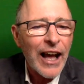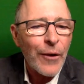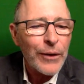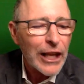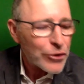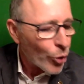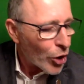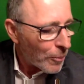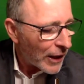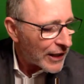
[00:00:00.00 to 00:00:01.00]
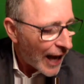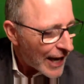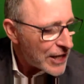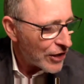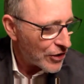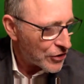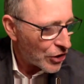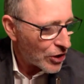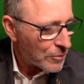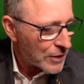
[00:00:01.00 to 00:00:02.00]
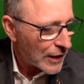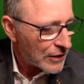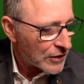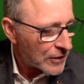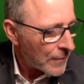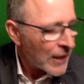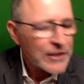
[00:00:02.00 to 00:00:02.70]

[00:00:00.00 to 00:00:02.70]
when they talk about under the circumstances.